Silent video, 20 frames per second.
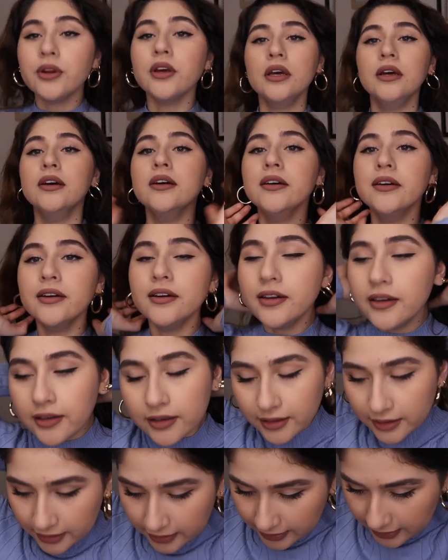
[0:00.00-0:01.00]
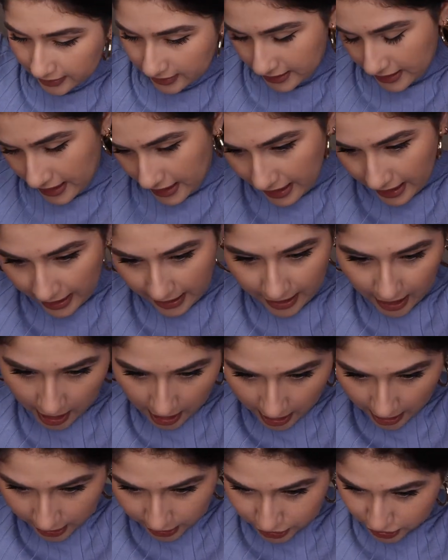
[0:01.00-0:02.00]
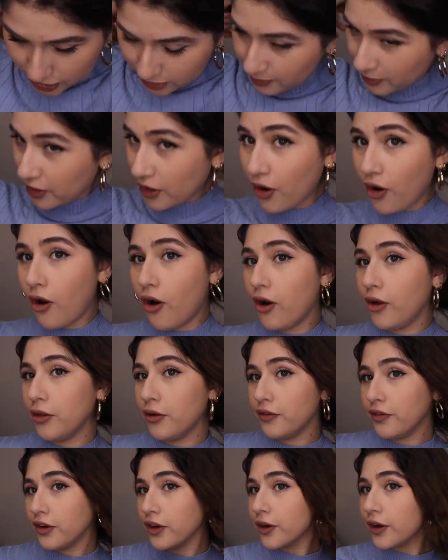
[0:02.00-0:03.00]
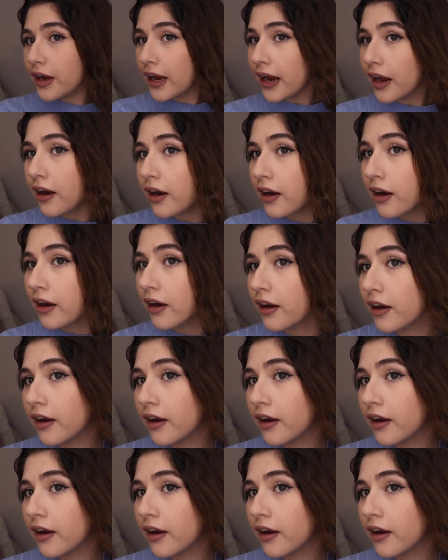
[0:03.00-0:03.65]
and you just put it all over your hair.